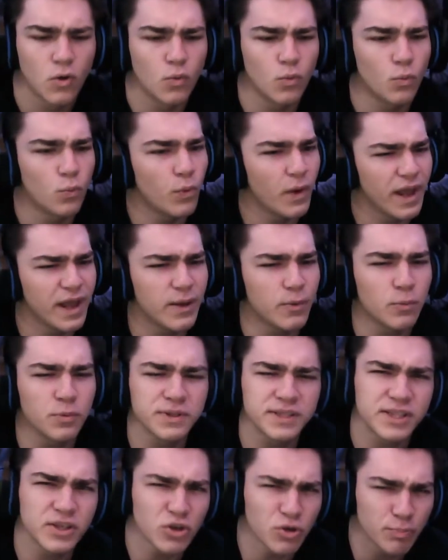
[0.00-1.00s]
Wait,
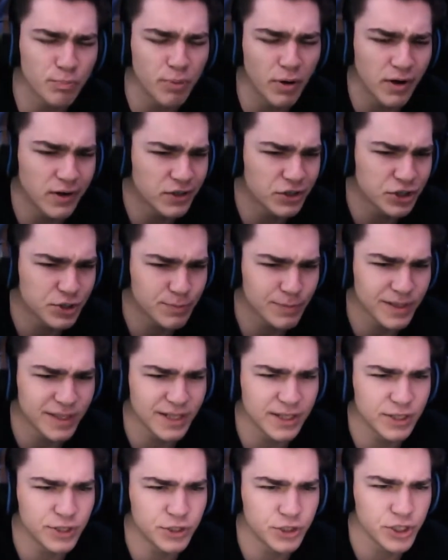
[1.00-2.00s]
was there punishment
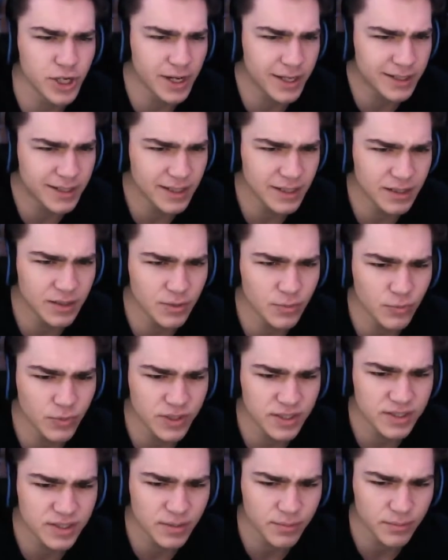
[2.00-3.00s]
injecting them
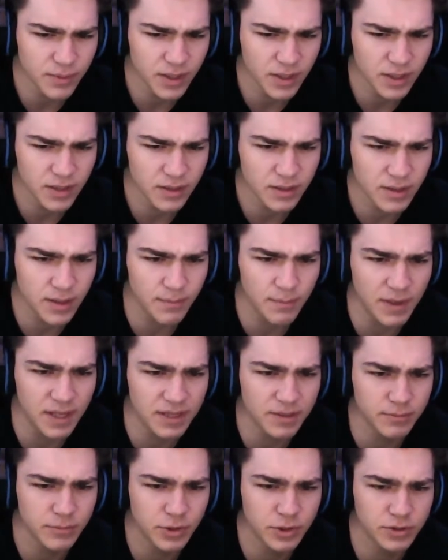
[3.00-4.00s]
with something that made
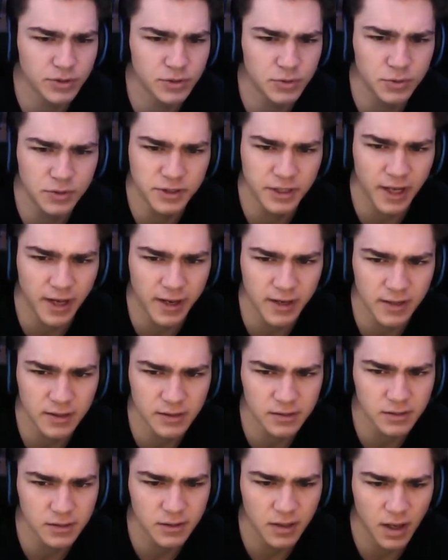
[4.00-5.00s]
them turn into a
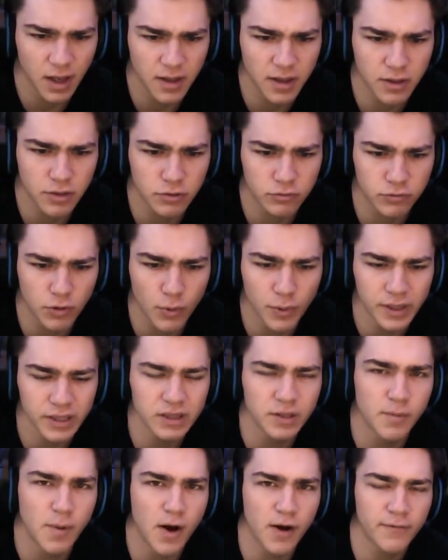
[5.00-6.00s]
titan? And then throwing
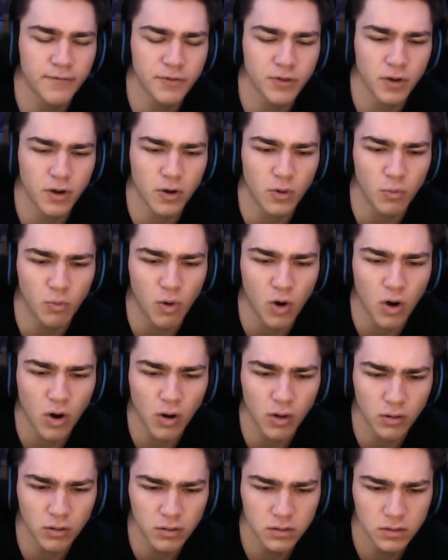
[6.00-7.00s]
them off a
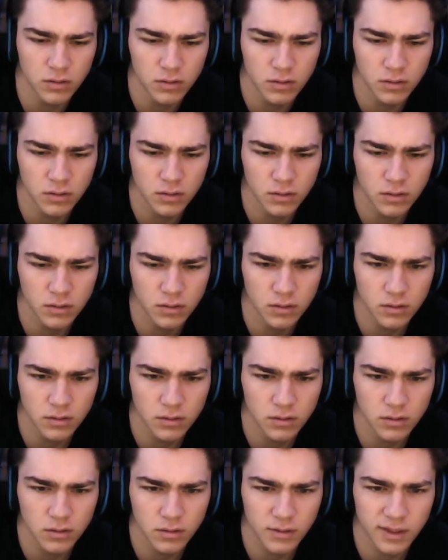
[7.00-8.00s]
wall?
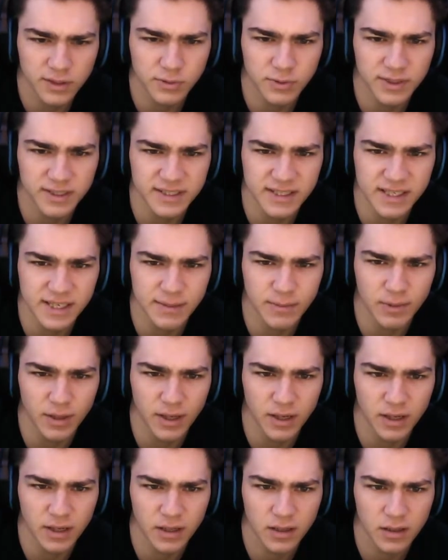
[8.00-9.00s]
That's what it seemed
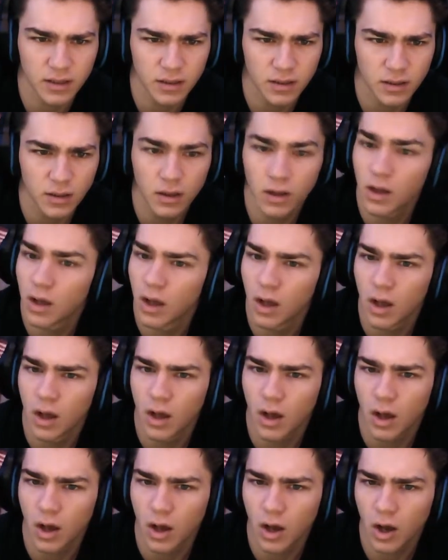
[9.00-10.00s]
like.
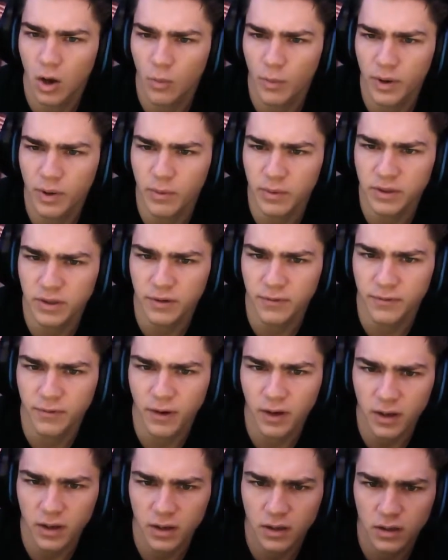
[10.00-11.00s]
Oh, wait, what the
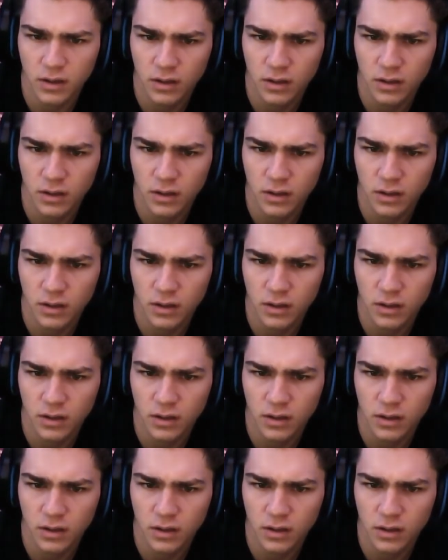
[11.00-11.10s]
fuck?